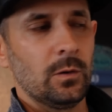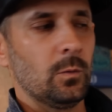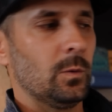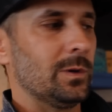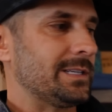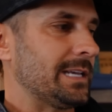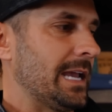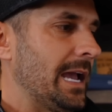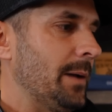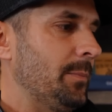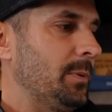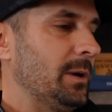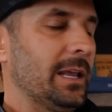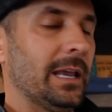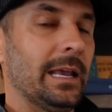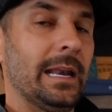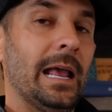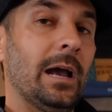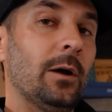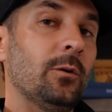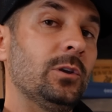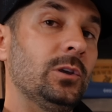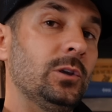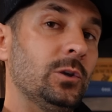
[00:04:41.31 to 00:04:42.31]
and what's happening and
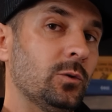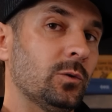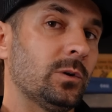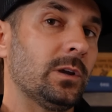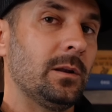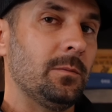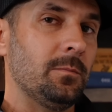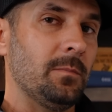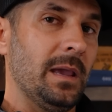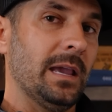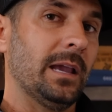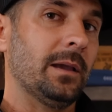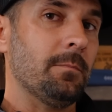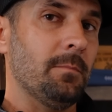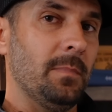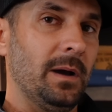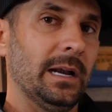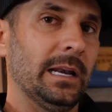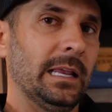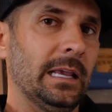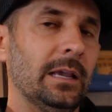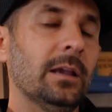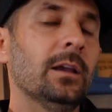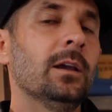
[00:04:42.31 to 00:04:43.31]
how you can make
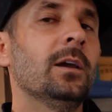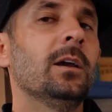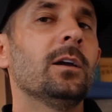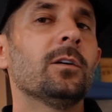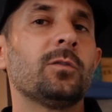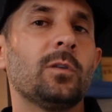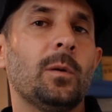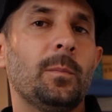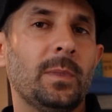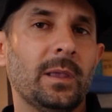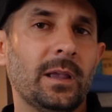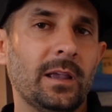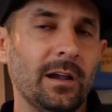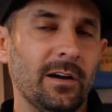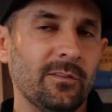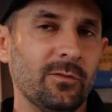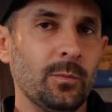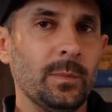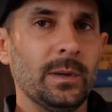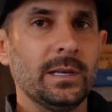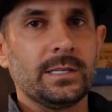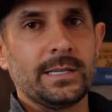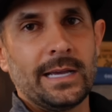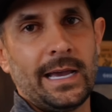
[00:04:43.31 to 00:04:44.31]
money from the
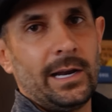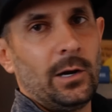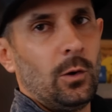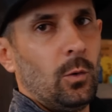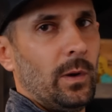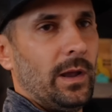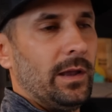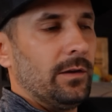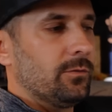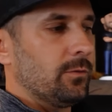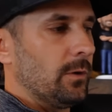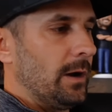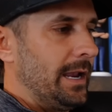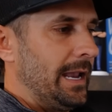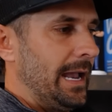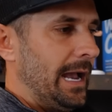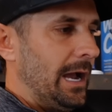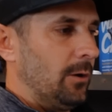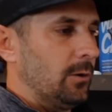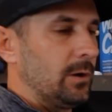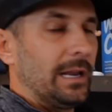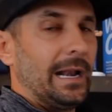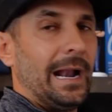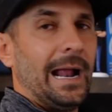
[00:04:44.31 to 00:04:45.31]
government tidal wave, right?
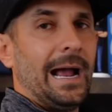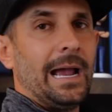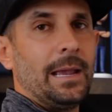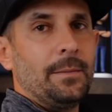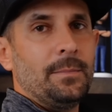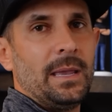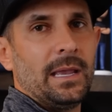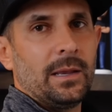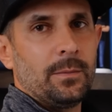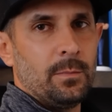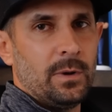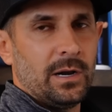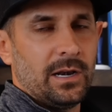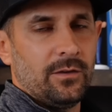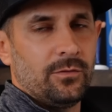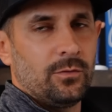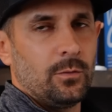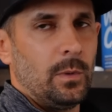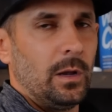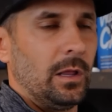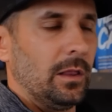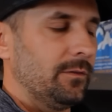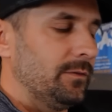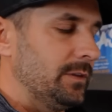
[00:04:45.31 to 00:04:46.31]
How can I make money
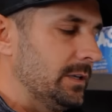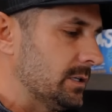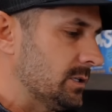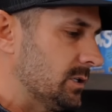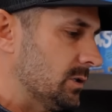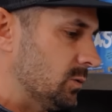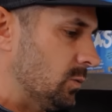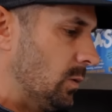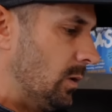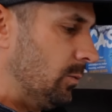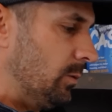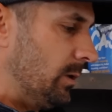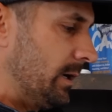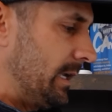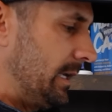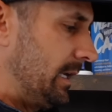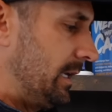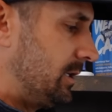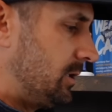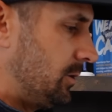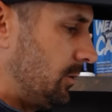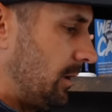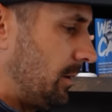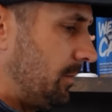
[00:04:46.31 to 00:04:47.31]
from all of this is what we'll get
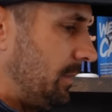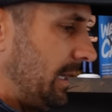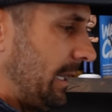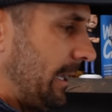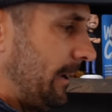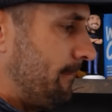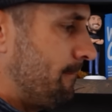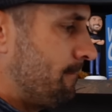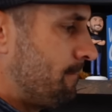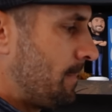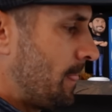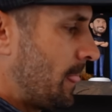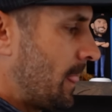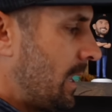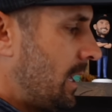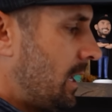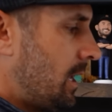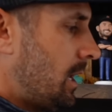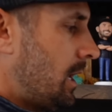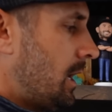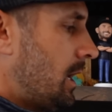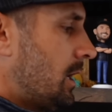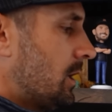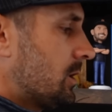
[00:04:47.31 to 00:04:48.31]
into in a minute.
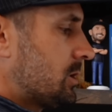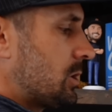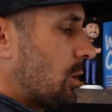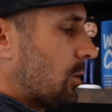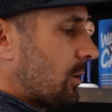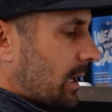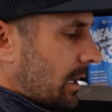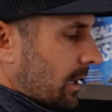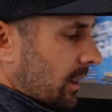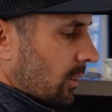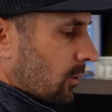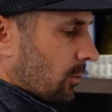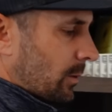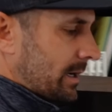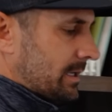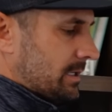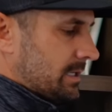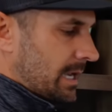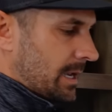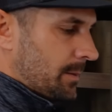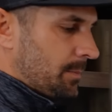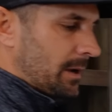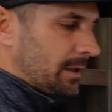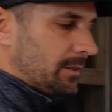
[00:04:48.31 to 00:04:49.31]
So cutting the red
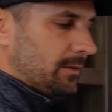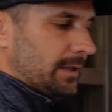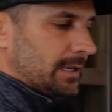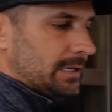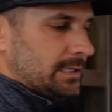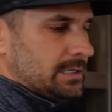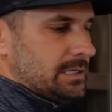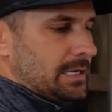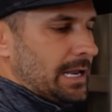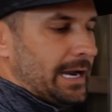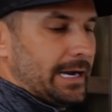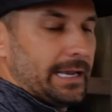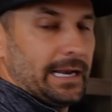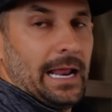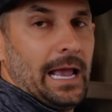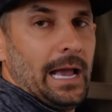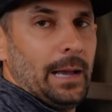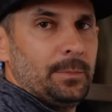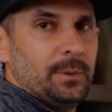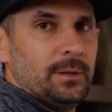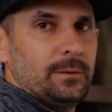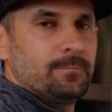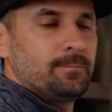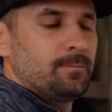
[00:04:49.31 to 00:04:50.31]
tape, I think, is not going to
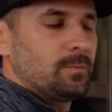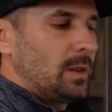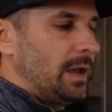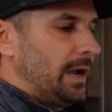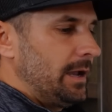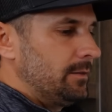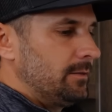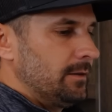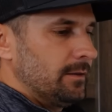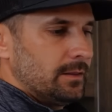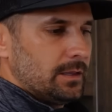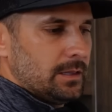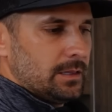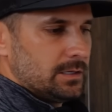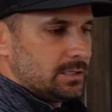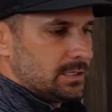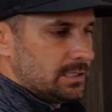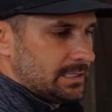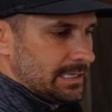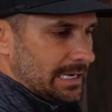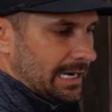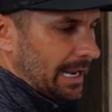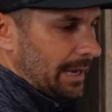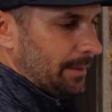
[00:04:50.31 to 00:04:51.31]
happen. I think that this
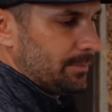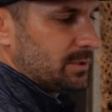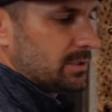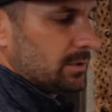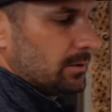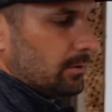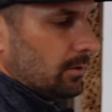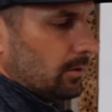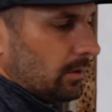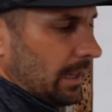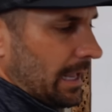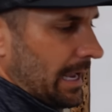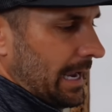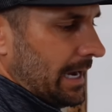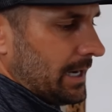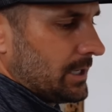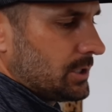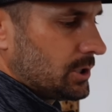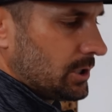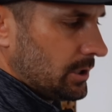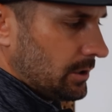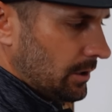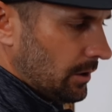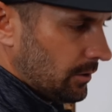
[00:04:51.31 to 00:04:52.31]
is an absolute lie.
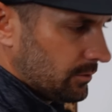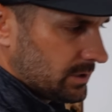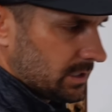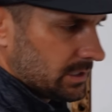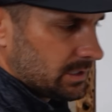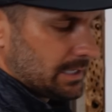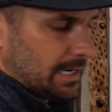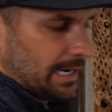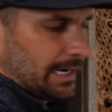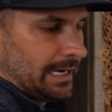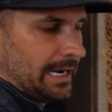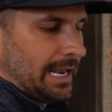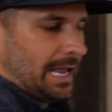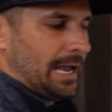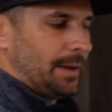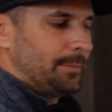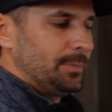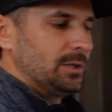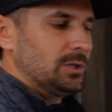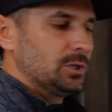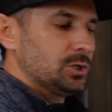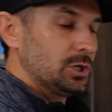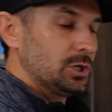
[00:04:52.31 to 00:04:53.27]
She knows it's not going to happen.